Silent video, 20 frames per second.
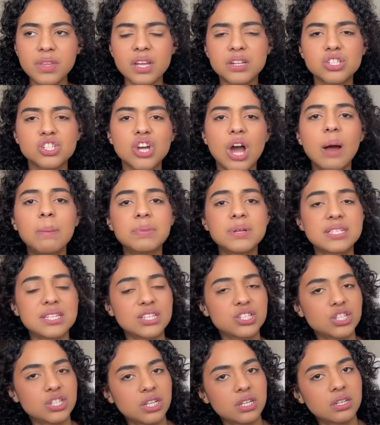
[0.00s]
job
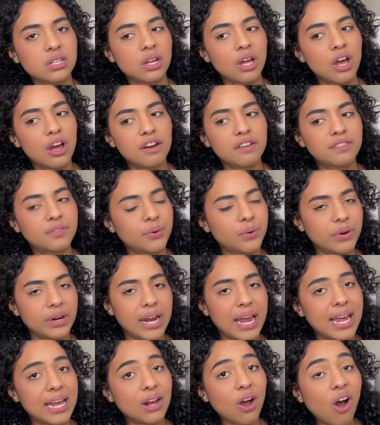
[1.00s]
position for
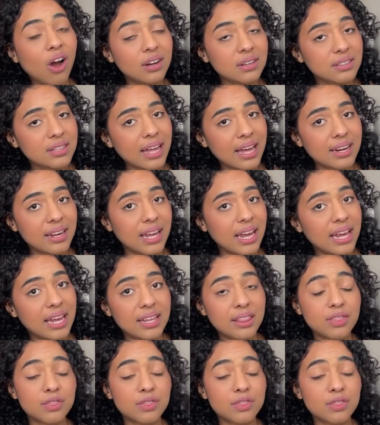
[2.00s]
a con that a